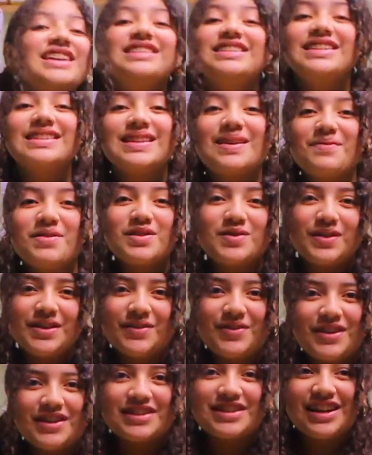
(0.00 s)
is December
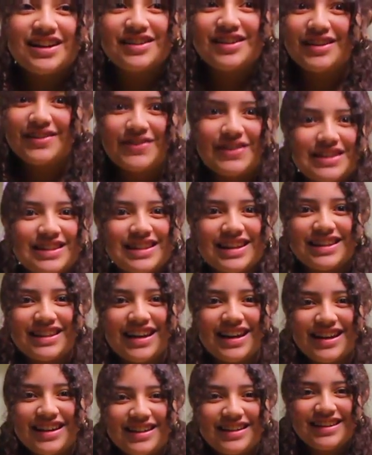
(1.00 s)
21st. I don't know if I said
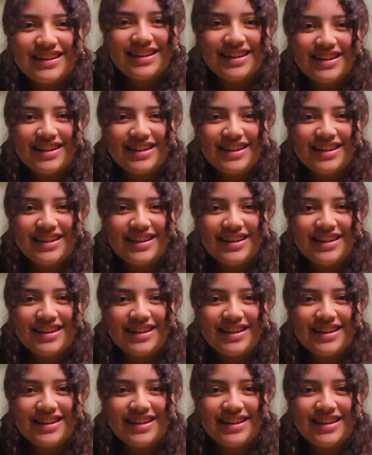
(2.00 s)
that.